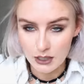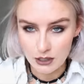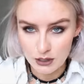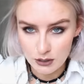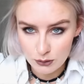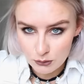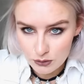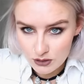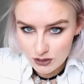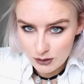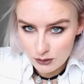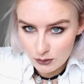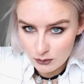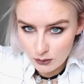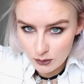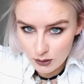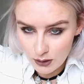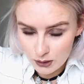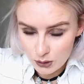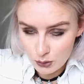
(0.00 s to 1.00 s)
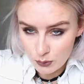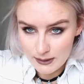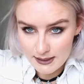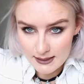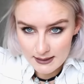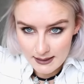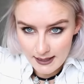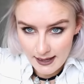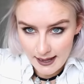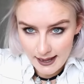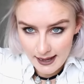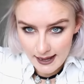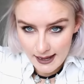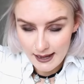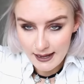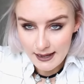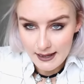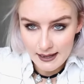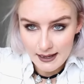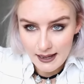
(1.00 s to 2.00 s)
You can also twist the
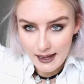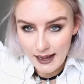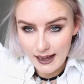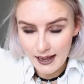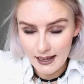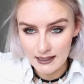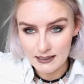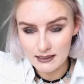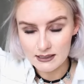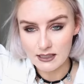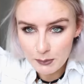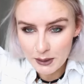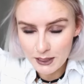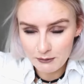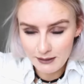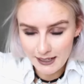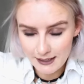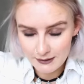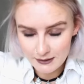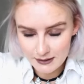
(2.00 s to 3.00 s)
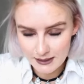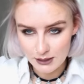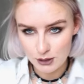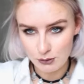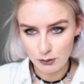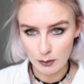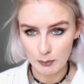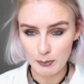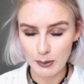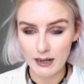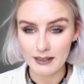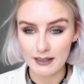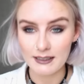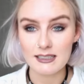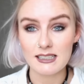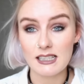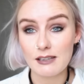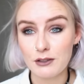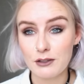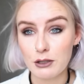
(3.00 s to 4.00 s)
hair and put it round into a bun
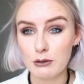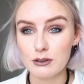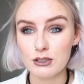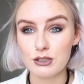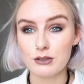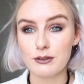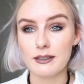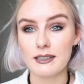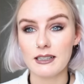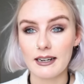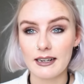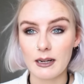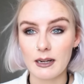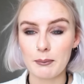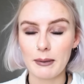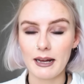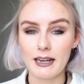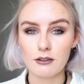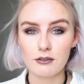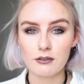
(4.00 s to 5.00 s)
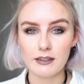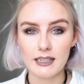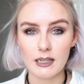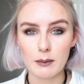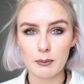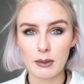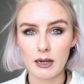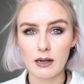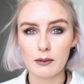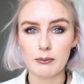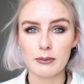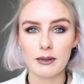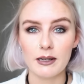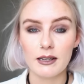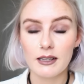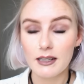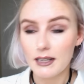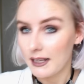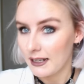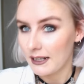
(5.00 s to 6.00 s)
as if you were doing like a ballerina bun,
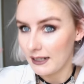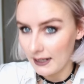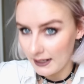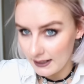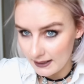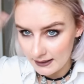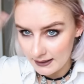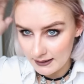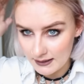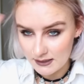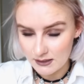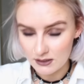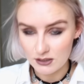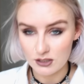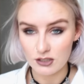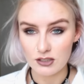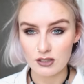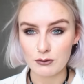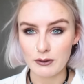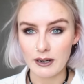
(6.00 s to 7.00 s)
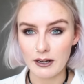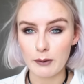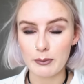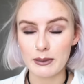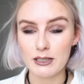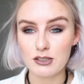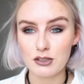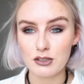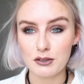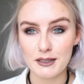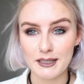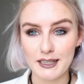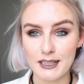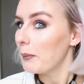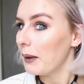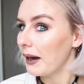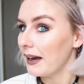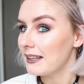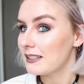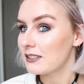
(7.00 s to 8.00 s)
but lately this is just the way I've been doing
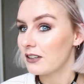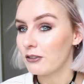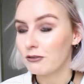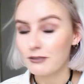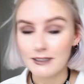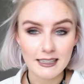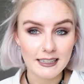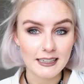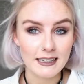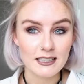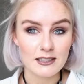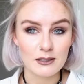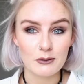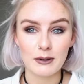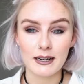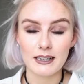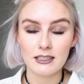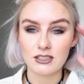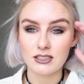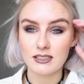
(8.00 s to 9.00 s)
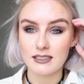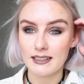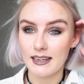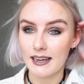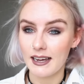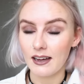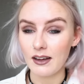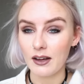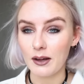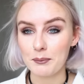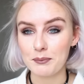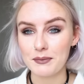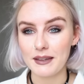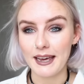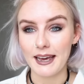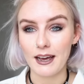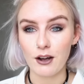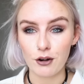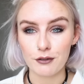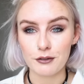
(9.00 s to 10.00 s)
it. But it's a really easy way just to get the
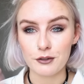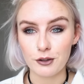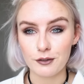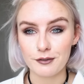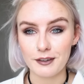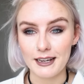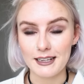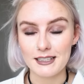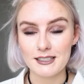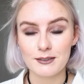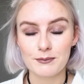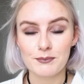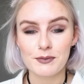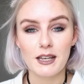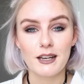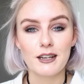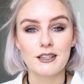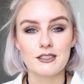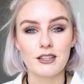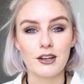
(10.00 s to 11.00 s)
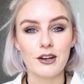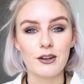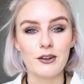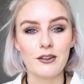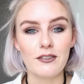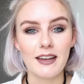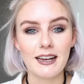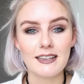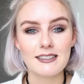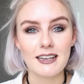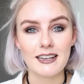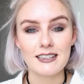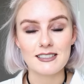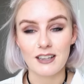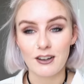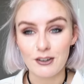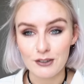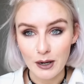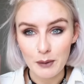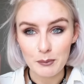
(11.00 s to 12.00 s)
hair off of your face. So that is
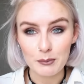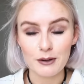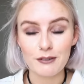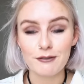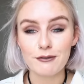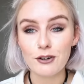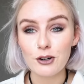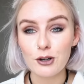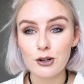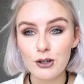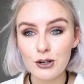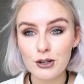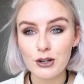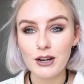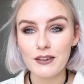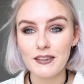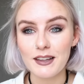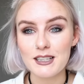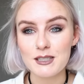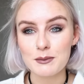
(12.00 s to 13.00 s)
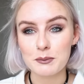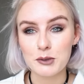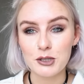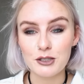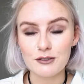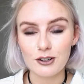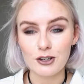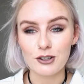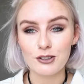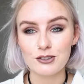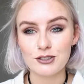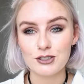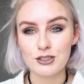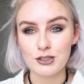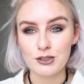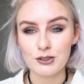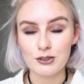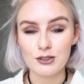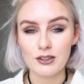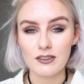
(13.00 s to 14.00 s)
hairstyle number 4. Let's move on
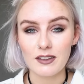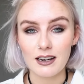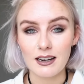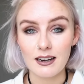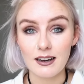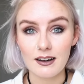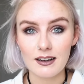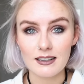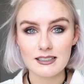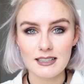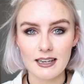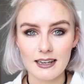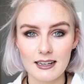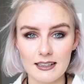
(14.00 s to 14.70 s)
to the last